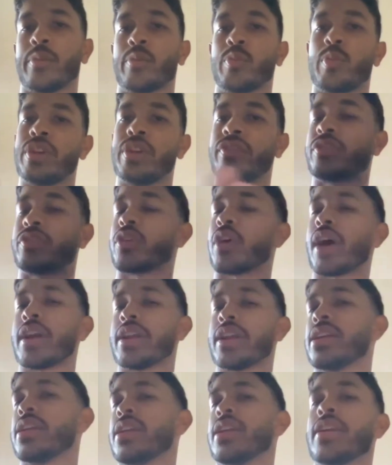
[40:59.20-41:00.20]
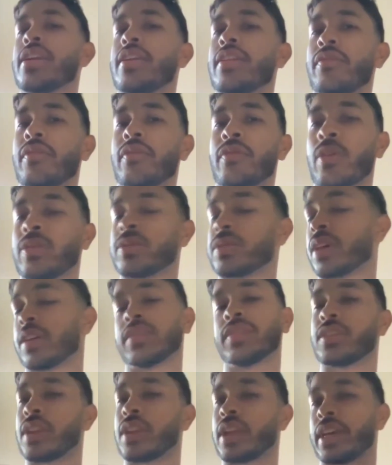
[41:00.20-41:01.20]
we've tried it for
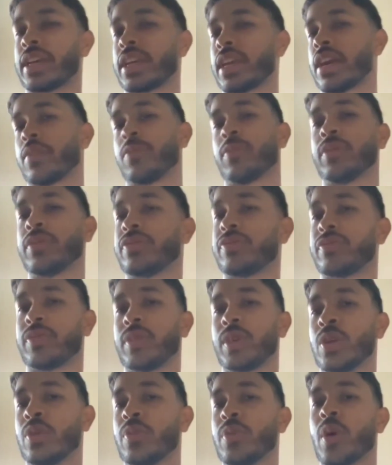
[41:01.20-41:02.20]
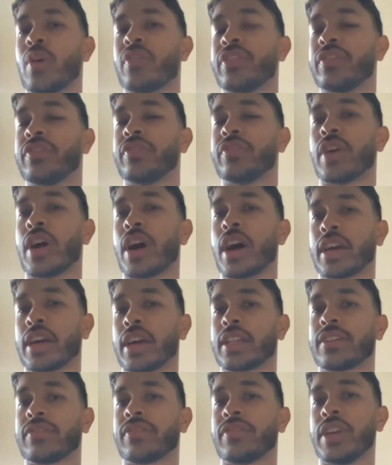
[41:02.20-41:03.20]
ourselves. So like, yeah, we offered
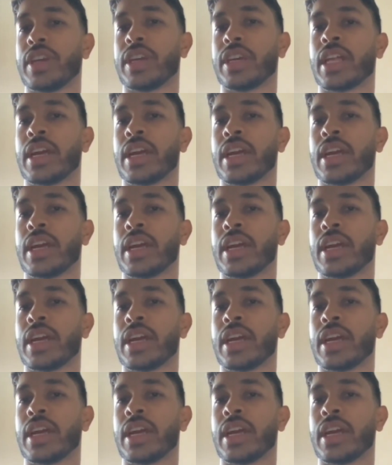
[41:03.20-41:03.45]
free to